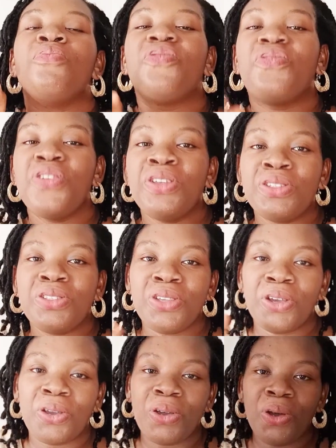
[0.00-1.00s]
freeze
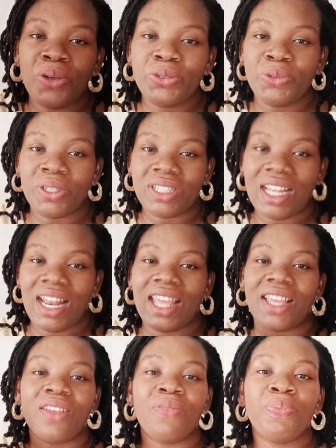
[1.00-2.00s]
your cold water,
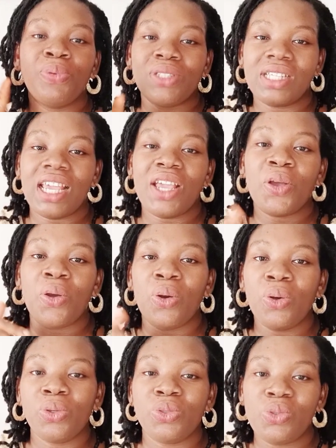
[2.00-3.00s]
like put in
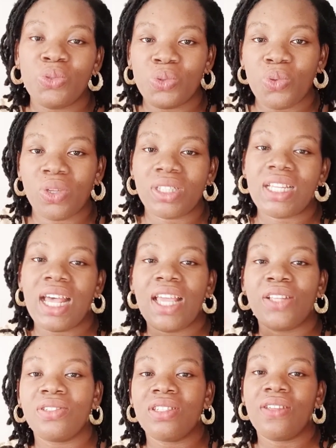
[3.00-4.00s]
cold water
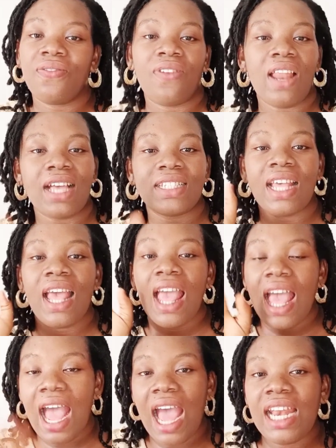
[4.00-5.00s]
into the flask
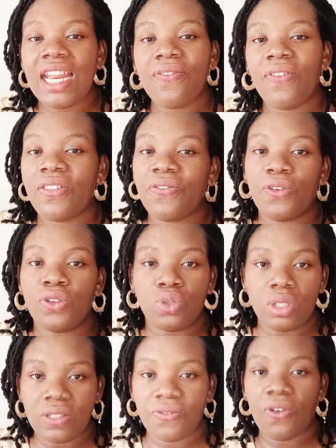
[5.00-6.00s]
and leave it for
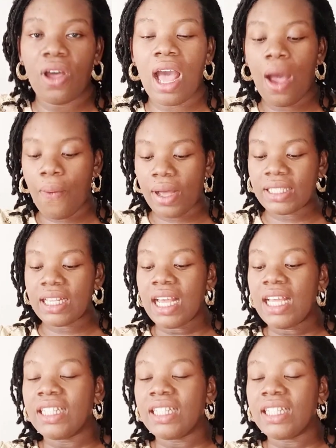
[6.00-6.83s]
24 hours.